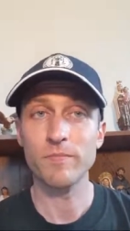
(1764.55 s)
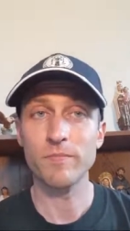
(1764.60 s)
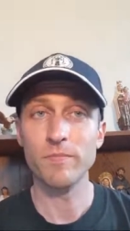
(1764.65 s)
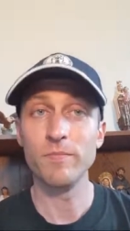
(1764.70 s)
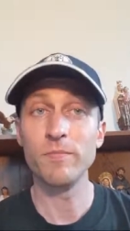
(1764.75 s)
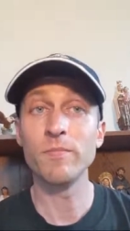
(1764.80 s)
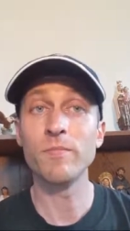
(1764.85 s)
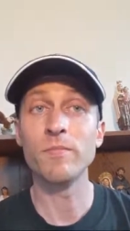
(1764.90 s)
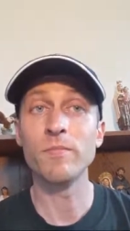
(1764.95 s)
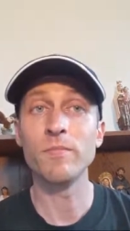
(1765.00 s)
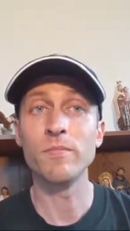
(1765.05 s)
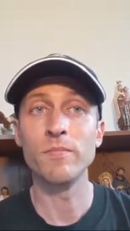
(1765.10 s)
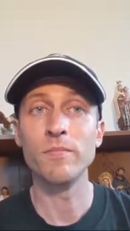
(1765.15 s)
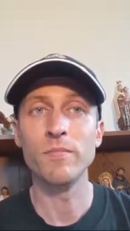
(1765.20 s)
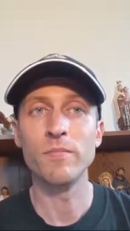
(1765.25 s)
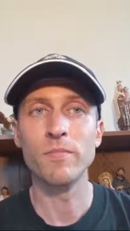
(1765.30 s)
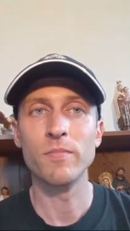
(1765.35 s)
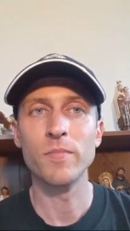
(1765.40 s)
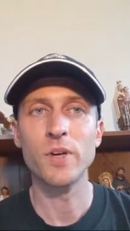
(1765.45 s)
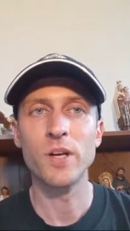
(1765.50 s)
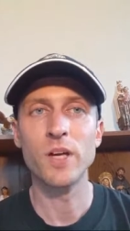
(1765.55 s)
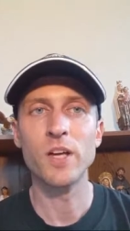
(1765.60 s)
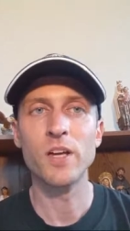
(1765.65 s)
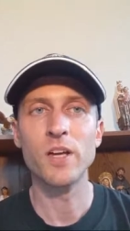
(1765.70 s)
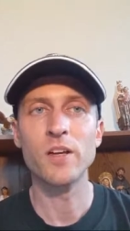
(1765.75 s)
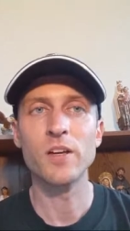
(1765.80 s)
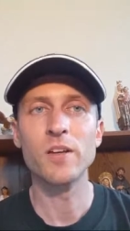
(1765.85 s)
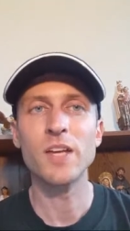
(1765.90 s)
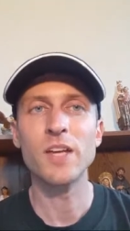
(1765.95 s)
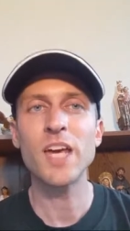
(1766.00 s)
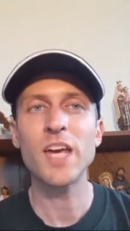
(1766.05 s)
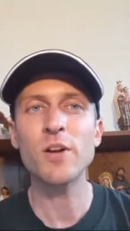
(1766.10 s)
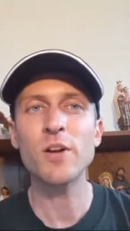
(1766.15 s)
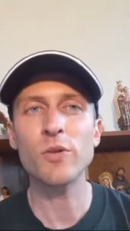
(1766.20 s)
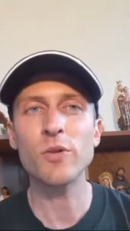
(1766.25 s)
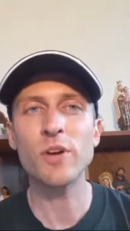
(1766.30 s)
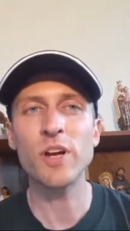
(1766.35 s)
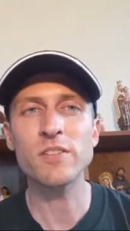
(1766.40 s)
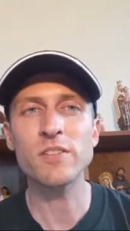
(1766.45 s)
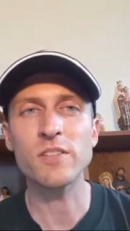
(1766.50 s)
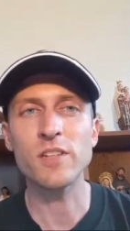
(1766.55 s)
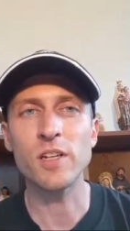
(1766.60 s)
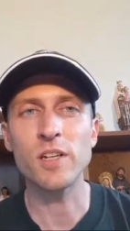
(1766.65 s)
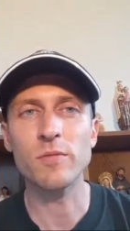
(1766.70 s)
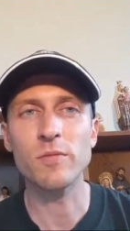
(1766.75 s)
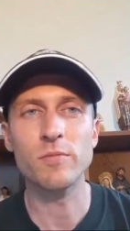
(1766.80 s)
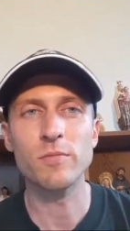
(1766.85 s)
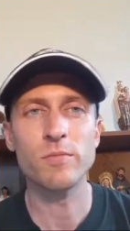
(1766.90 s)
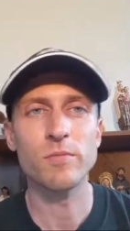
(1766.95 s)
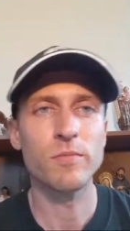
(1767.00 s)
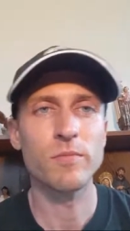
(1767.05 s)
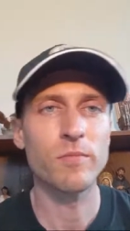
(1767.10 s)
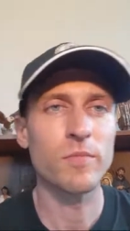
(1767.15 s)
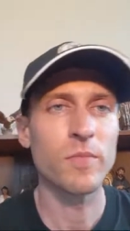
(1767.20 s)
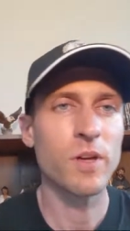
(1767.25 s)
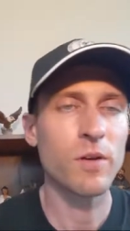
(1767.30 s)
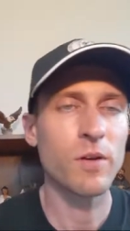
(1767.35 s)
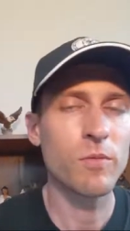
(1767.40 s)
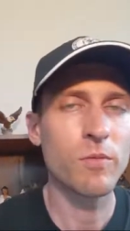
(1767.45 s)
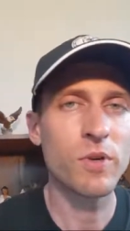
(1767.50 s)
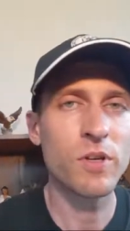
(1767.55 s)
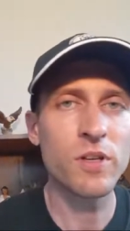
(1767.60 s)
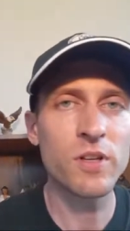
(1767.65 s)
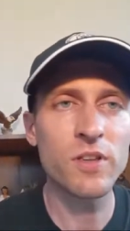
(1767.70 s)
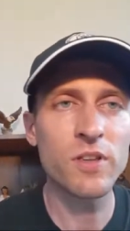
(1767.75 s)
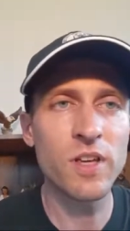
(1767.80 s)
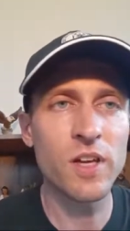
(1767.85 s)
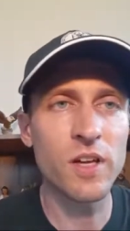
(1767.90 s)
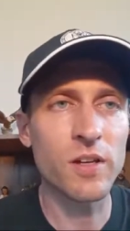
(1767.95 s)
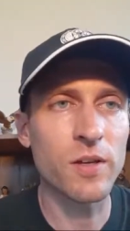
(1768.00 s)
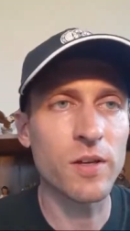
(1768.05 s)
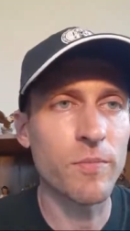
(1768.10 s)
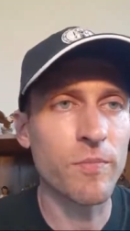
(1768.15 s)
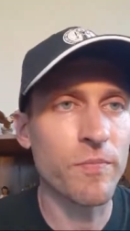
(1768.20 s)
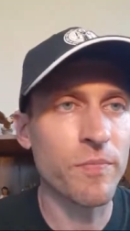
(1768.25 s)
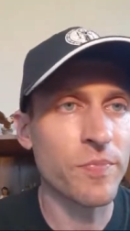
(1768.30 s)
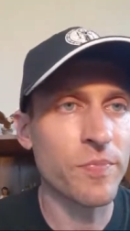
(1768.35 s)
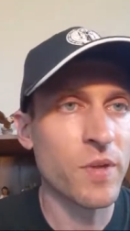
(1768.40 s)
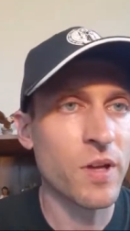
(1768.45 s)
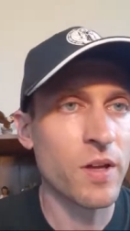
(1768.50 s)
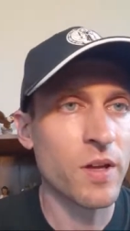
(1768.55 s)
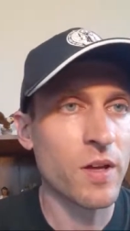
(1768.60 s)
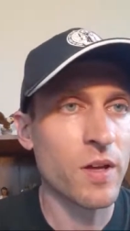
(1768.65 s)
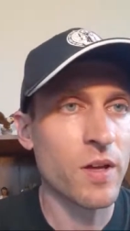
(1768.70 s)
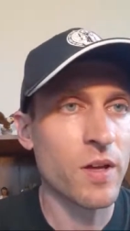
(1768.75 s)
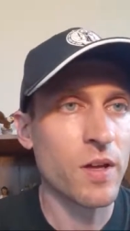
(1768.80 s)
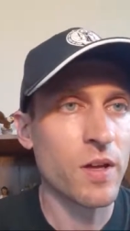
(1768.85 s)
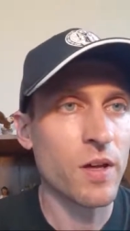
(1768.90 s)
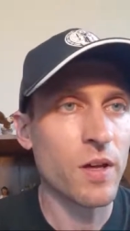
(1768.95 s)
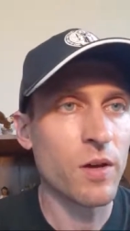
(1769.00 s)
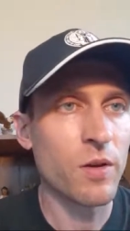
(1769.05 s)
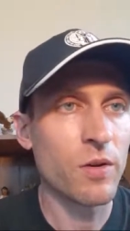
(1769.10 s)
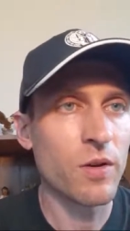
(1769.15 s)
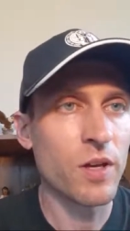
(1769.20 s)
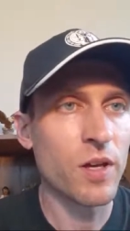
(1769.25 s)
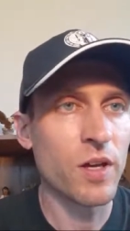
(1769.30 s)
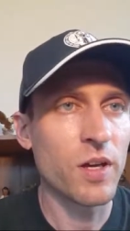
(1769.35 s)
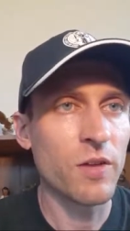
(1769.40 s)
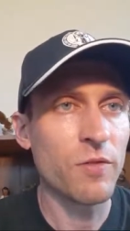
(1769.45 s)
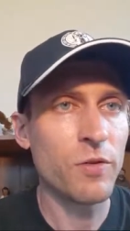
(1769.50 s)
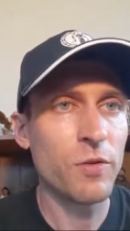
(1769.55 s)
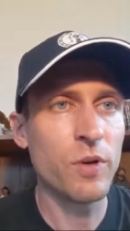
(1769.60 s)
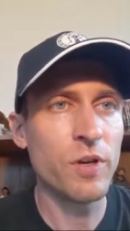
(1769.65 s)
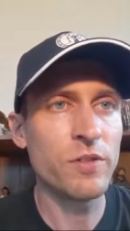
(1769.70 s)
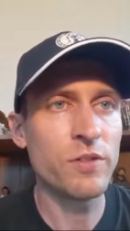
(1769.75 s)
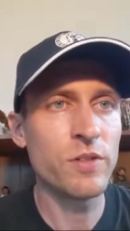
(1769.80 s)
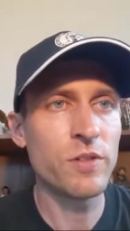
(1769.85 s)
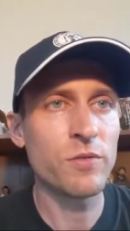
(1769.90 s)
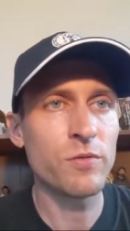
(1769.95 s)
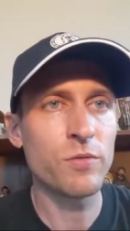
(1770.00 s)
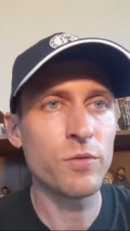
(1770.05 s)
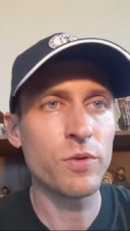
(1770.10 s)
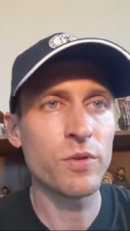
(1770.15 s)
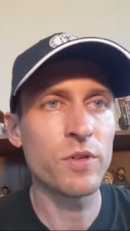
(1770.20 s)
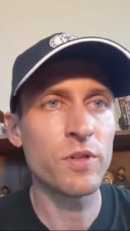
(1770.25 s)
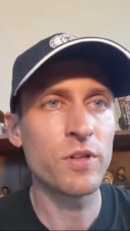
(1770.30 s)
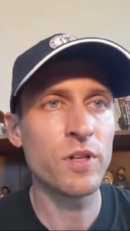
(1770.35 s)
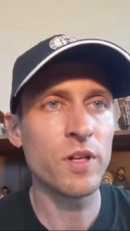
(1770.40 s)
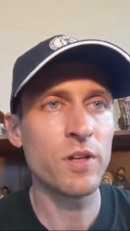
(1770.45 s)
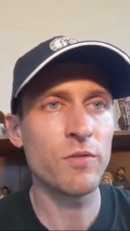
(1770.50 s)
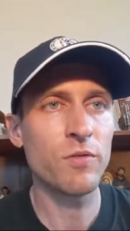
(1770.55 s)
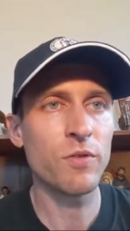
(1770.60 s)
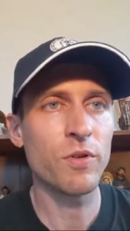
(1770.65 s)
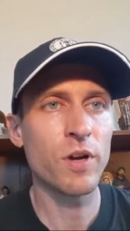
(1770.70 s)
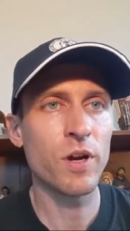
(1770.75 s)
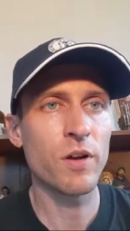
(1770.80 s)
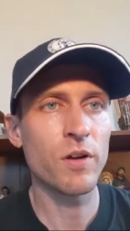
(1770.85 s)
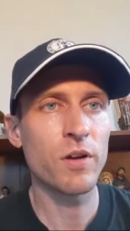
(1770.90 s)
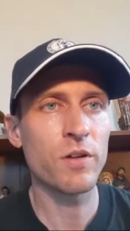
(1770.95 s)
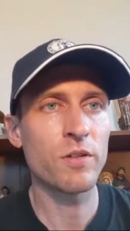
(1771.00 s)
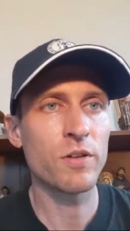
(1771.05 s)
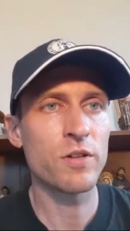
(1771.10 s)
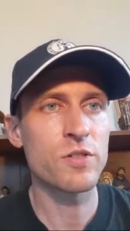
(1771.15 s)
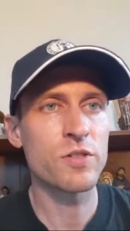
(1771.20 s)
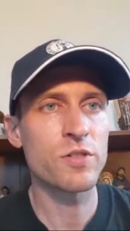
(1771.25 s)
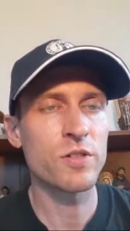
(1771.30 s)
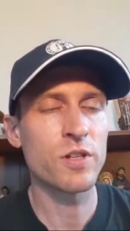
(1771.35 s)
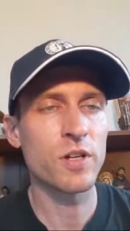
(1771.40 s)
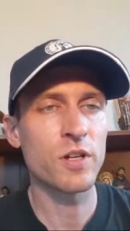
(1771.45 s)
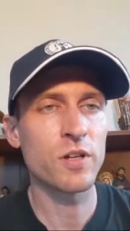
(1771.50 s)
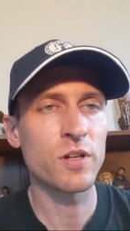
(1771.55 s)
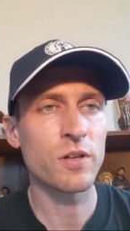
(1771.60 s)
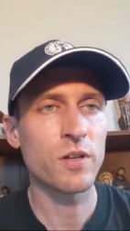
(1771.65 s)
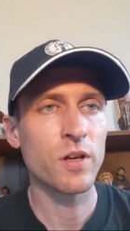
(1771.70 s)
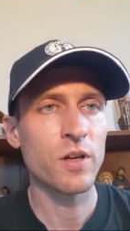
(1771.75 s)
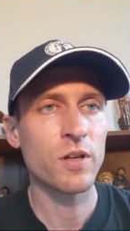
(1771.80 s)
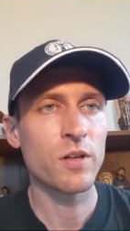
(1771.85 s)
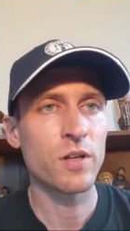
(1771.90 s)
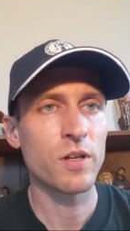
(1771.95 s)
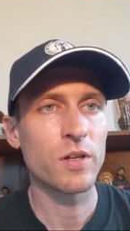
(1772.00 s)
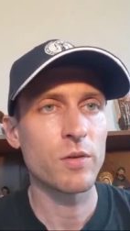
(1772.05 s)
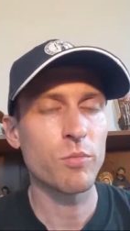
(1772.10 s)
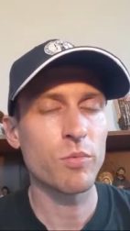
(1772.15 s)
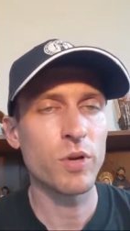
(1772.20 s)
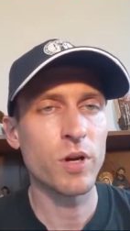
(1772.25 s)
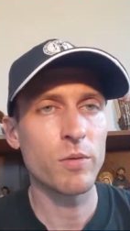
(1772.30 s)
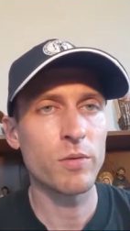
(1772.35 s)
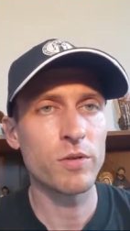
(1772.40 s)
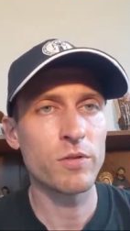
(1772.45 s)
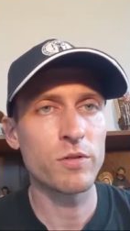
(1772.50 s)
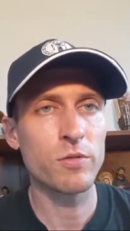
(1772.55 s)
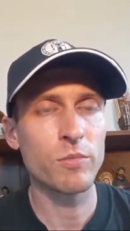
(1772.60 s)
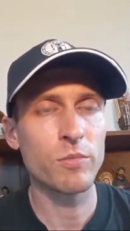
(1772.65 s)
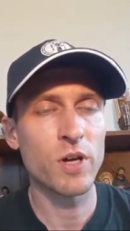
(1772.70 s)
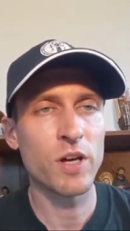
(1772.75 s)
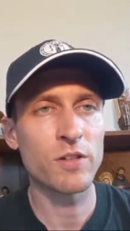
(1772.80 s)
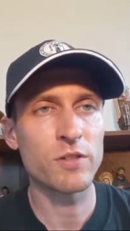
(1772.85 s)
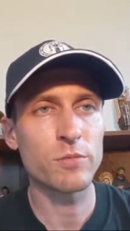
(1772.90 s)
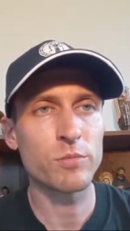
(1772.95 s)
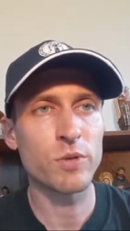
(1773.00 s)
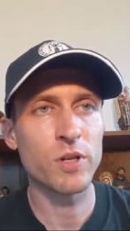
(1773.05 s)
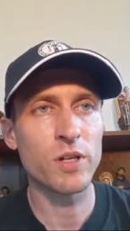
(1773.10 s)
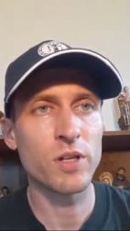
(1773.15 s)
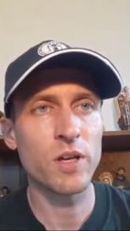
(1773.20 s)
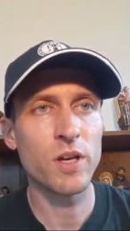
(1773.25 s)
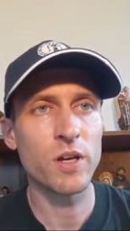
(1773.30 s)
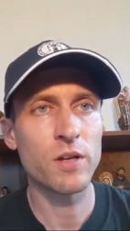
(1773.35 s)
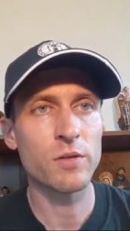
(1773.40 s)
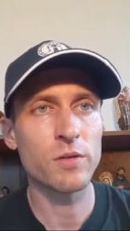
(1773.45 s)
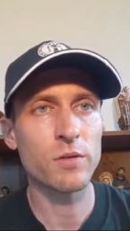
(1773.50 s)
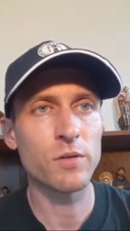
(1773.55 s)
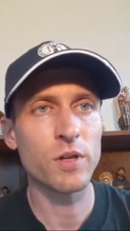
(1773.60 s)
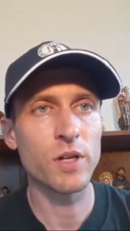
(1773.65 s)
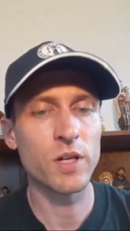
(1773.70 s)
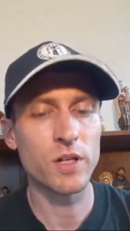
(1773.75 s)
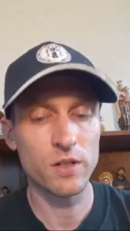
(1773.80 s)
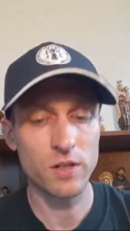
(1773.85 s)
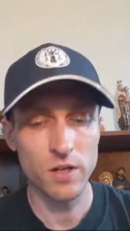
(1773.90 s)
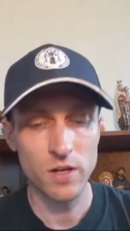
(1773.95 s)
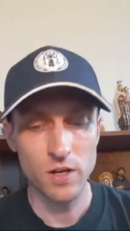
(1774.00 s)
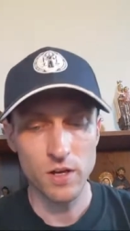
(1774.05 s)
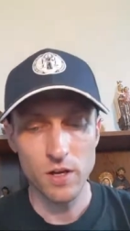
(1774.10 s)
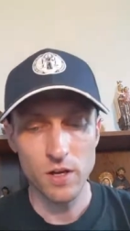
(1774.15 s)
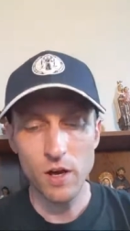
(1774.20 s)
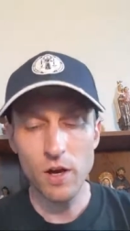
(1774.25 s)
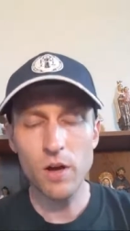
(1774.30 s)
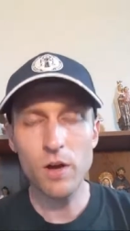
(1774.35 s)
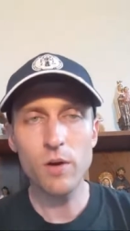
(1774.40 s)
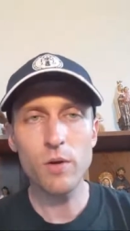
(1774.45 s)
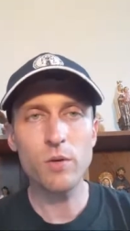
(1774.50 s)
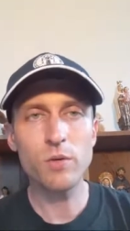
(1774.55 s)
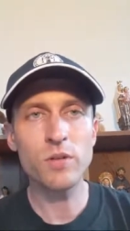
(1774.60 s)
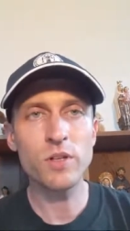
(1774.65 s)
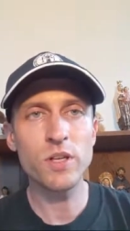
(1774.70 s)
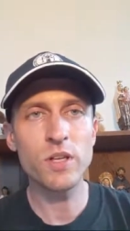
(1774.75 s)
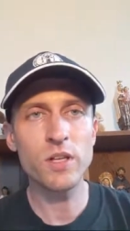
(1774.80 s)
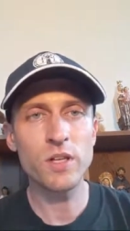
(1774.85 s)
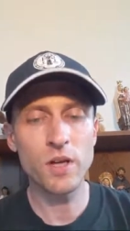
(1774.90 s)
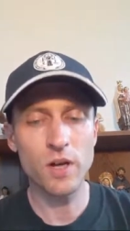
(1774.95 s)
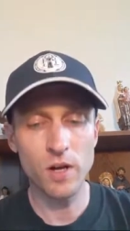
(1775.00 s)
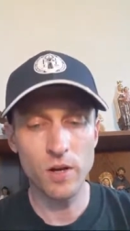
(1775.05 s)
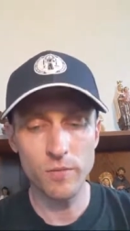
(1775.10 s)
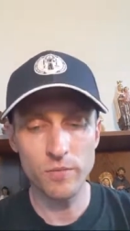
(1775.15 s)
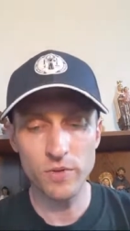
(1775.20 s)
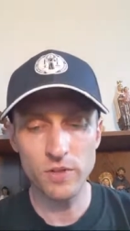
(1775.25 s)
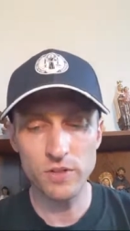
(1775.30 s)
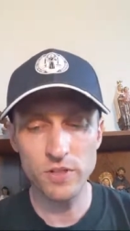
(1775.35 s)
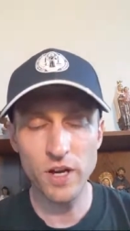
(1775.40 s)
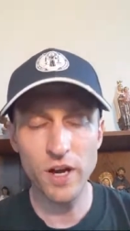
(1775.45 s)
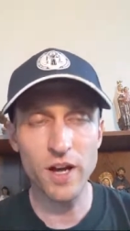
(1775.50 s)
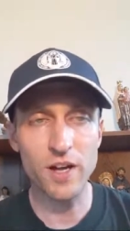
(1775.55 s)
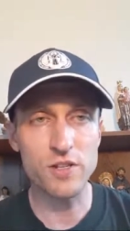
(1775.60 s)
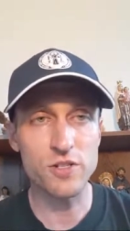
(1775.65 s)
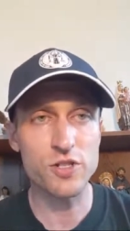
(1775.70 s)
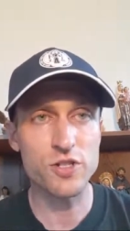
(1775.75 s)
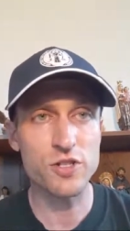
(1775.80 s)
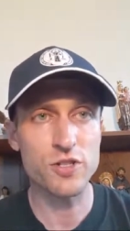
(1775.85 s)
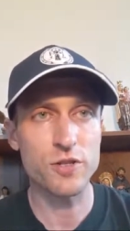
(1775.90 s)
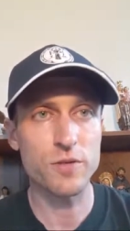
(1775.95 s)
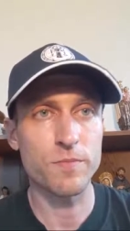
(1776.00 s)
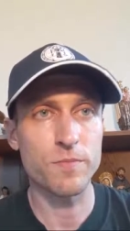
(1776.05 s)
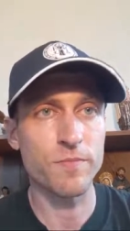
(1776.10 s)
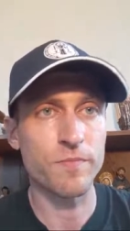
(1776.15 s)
Hmm. Interesting. What do you think? Okay, if it wasn't for the need for air conditioning, they could probably do mass by candlelight. Oh, the um, the Dutch.